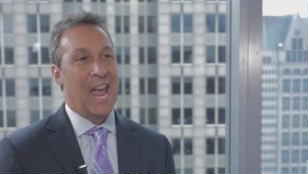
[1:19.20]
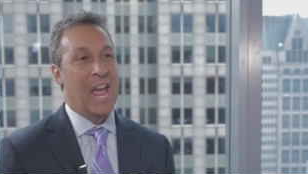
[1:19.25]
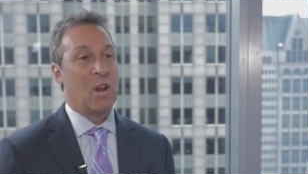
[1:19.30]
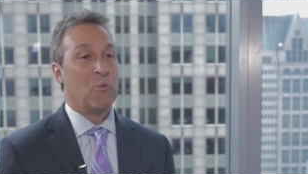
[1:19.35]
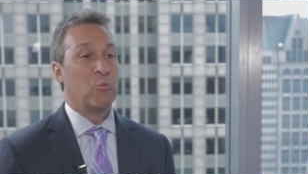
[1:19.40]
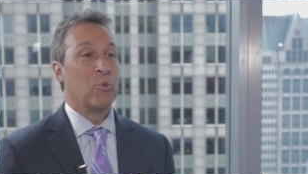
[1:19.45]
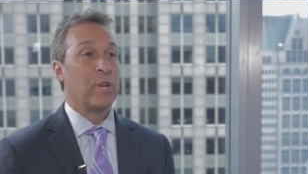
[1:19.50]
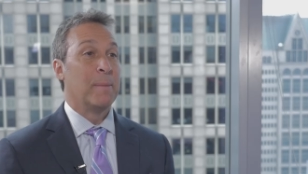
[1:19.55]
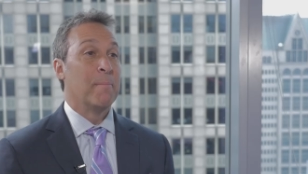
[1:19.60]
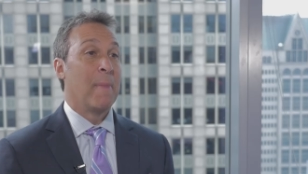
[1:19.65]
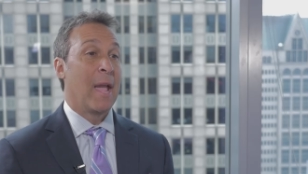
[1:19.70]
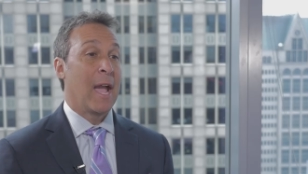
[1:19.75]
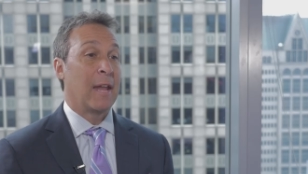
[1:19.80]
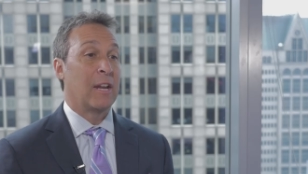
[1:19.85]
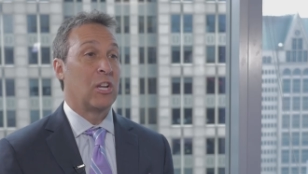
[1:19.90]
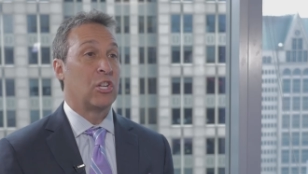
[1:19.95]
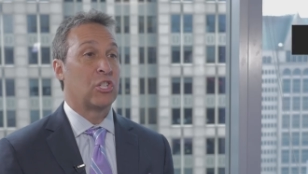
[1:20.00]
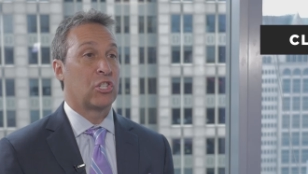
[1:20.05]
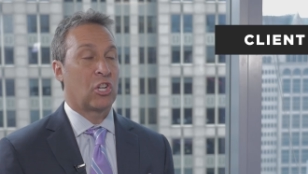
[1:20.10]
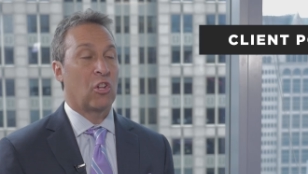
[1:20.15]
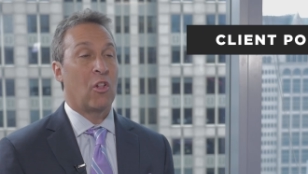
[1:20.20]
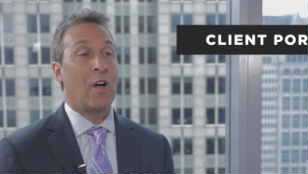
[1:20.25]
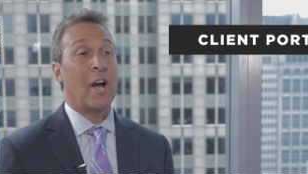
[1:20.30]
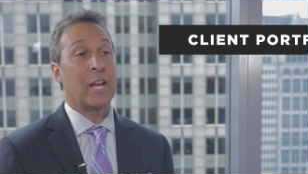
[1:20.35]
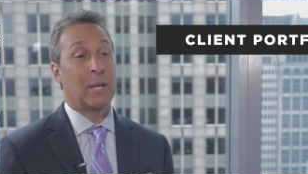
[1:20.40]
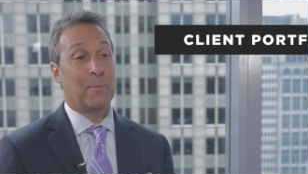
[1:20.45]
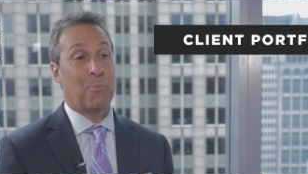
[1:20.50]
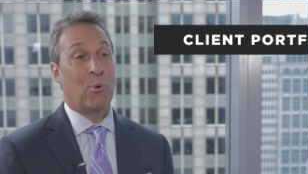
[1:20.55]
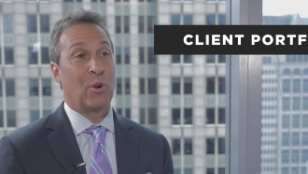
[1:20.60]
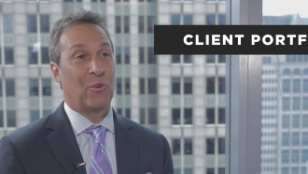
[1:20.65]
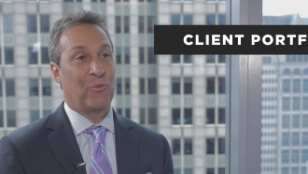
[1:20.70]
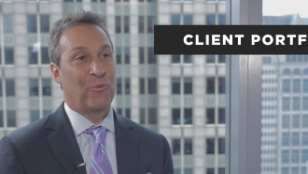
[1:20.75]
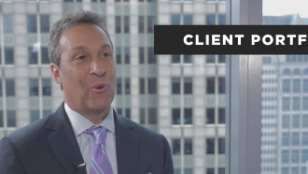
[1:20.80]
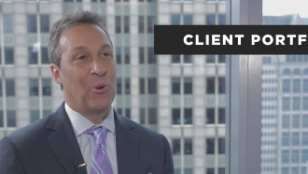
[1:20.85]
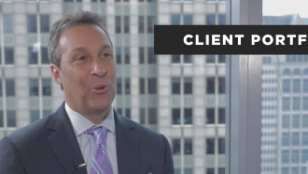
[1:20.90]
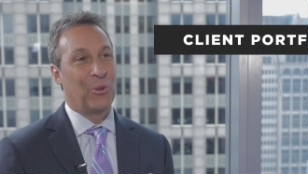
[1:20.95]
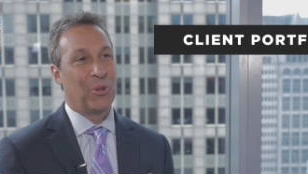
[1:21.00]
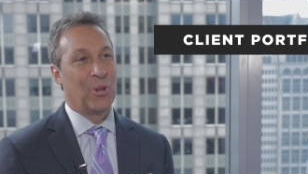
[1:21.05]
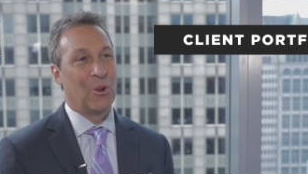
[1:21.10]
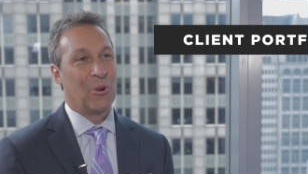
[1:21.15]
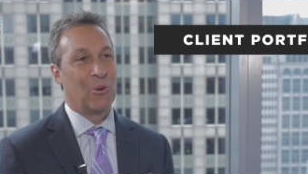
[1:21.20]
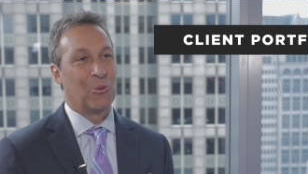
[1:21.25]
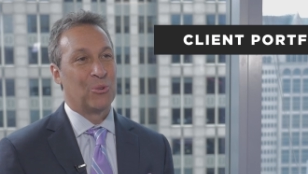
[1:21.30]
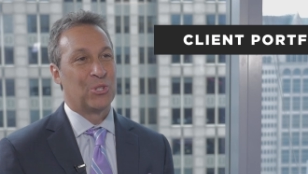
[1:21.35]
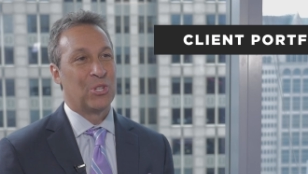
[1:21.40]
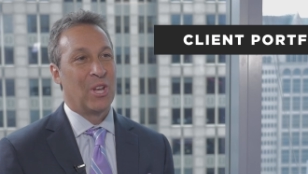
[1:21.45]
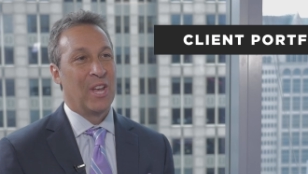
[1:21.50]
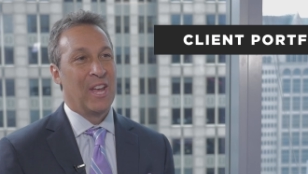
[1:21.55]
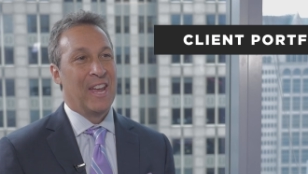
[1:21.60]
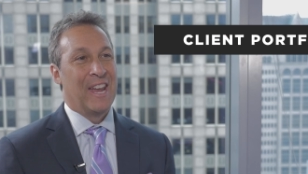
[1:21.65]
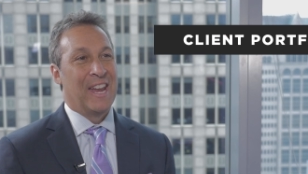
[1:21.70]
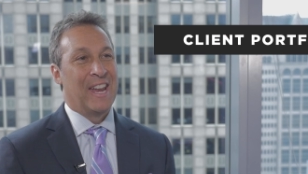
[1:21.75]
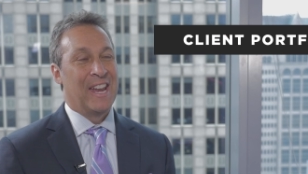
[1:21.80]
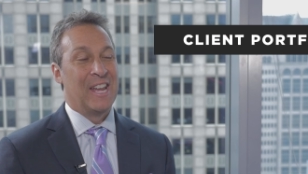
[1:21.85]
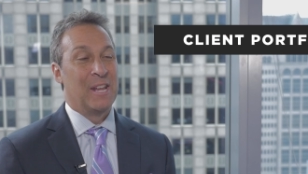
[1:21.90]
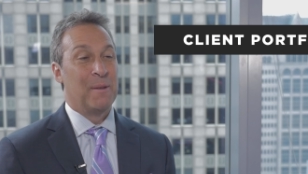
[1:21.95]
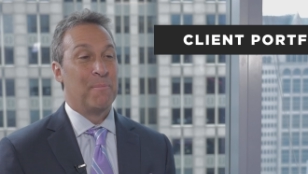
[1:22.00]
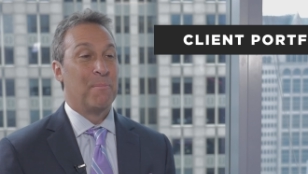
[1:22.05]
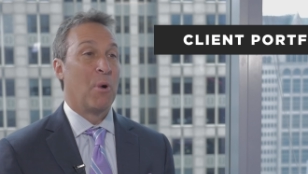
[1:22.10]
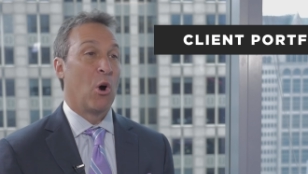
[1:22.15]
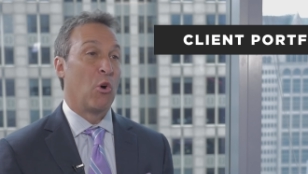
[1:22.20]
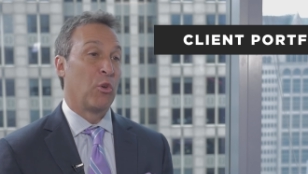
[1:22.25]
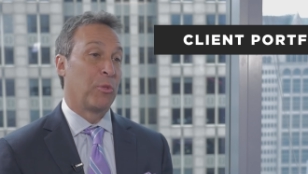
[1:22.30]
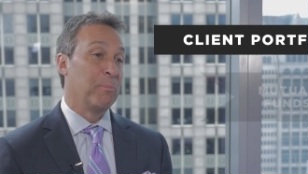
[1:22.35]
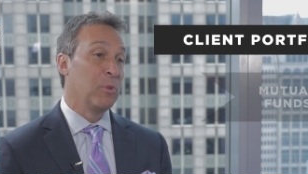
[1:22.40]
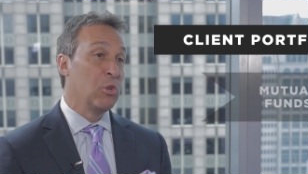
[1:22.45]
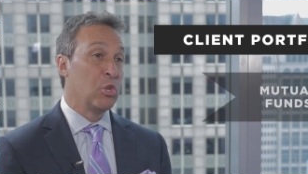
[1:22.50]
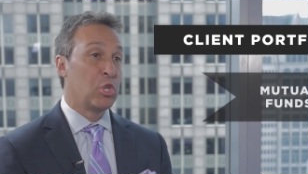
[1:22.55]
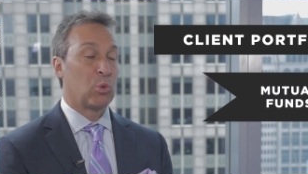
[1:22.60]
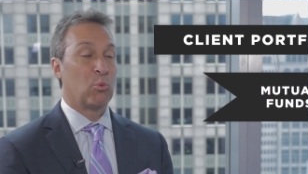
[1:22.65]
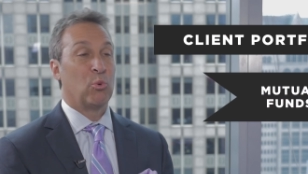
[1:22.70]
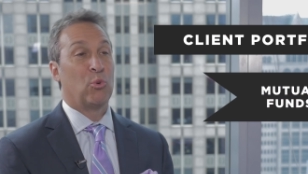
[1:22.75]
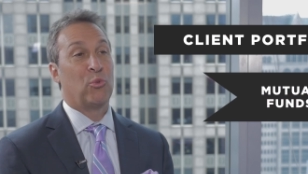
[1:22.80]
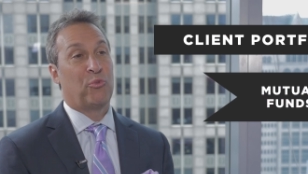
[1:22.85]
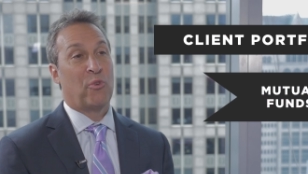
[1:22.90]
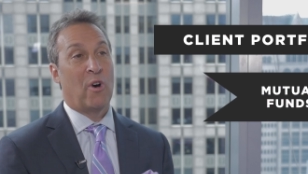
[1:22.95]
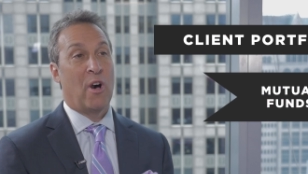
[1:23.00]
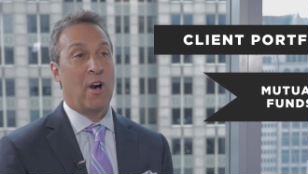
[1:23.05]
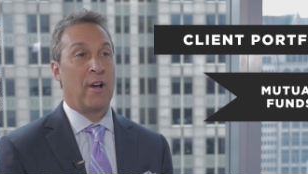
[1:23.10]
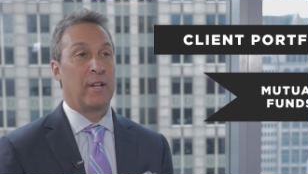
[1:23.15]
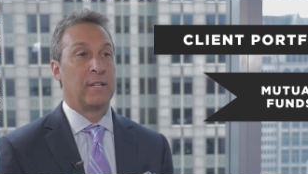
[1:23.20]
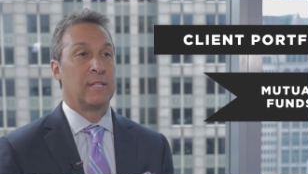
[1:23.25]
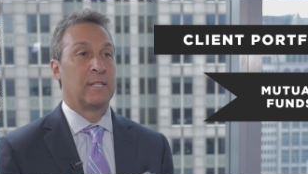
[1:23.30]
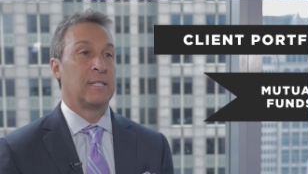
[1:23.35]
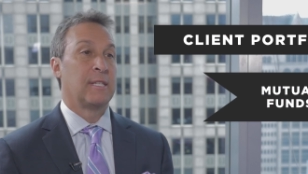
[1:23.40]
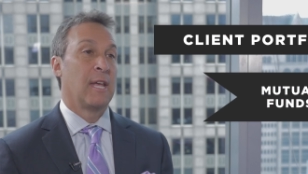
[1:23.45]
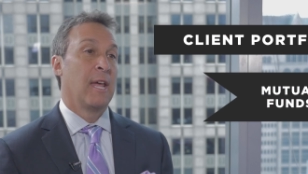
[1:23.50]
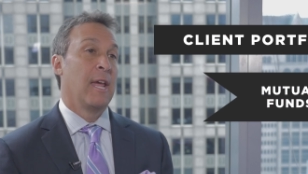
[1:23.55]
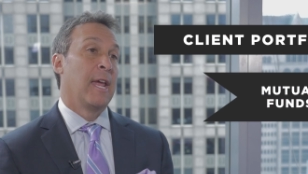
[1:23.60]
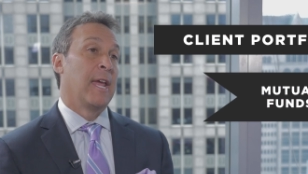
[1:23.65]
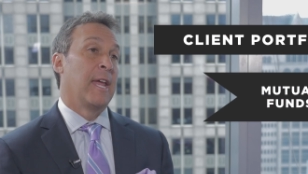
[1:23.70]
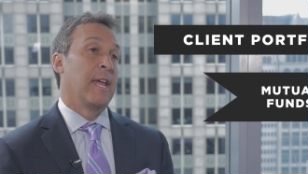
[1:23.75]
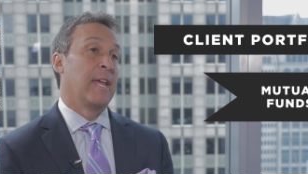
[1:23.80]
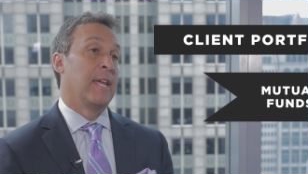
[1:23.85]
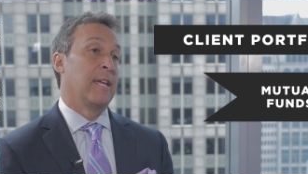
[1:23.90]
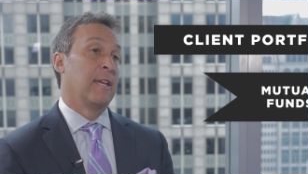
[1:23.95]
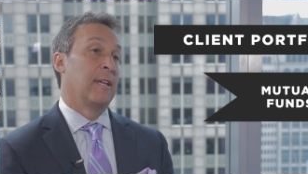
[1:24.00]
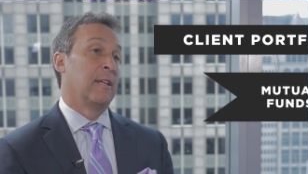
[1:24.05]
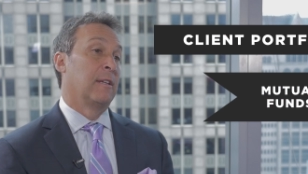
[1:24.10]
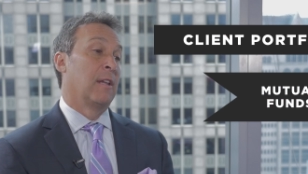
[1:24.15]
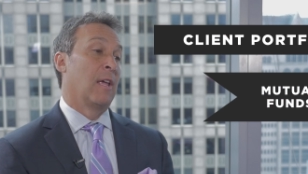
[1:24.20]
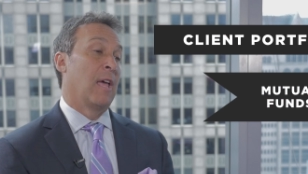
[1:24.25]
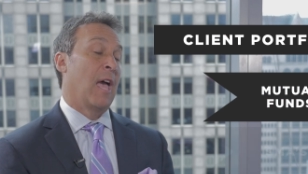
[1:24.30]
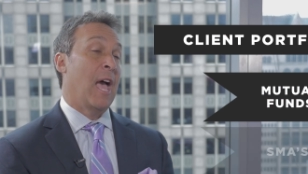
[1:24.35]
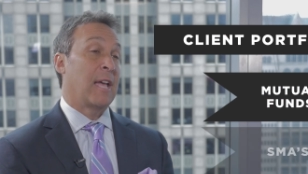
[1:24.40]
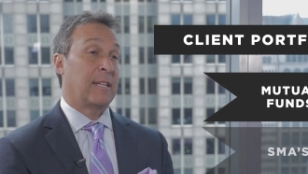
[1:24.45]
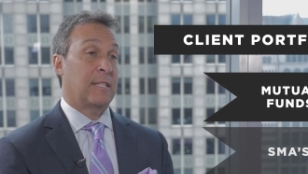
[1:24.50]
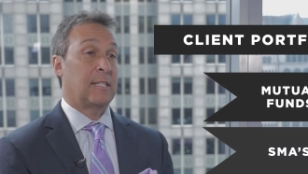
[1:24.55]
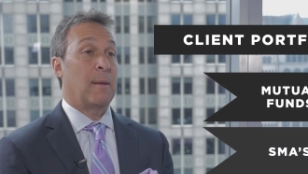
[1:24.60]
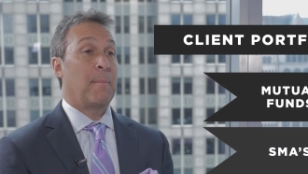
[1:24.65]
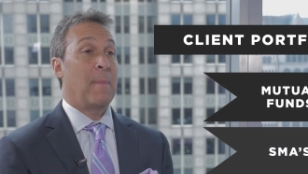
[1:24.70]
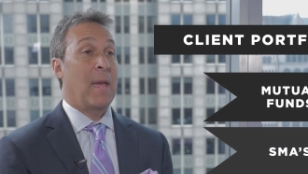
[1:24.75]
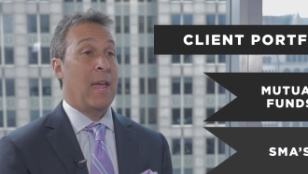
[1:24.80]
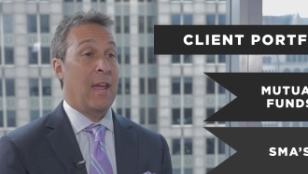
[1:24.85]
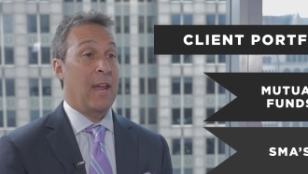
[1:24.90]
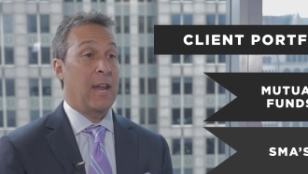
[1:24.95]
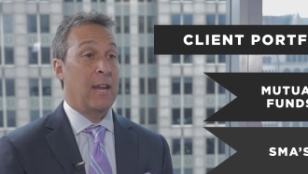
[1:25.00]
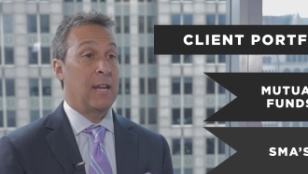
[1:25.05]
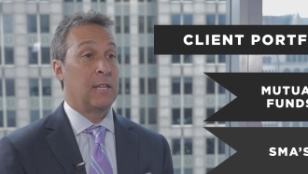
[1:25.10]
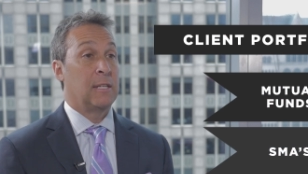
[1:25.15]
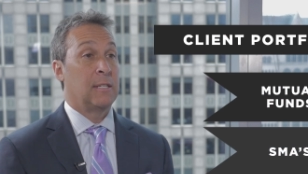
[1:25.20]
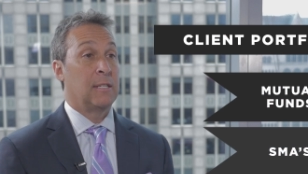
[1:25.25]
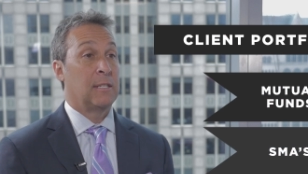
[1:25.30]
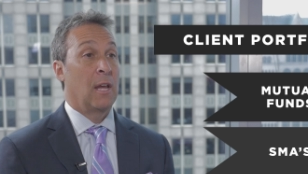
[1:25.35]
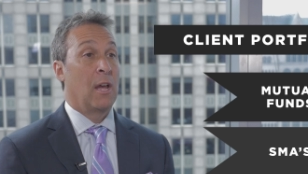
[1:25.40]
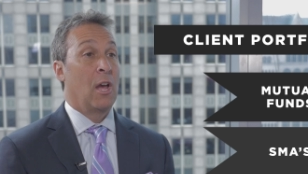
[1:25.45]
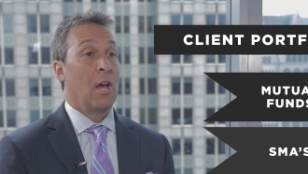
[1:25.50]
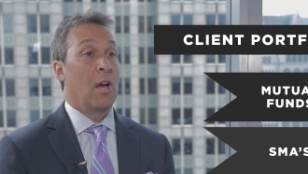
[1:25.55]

And we manage client portfolios in both mutual funds, in SMAs,